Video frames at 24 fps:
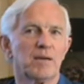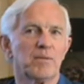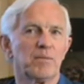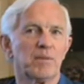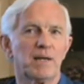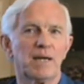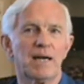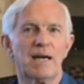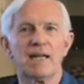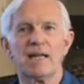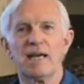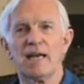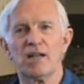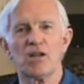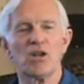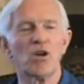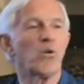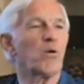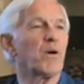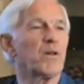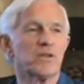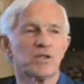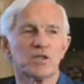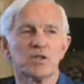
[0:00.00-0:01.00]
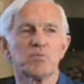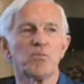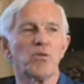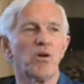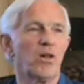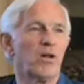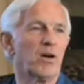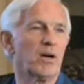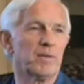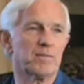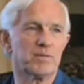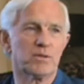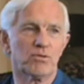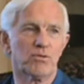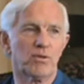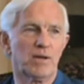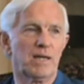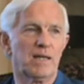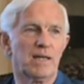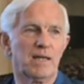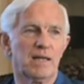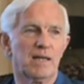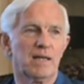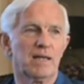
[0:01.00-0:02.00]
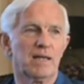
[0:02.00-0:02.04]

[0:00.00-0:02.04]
but I had had no other small arms training.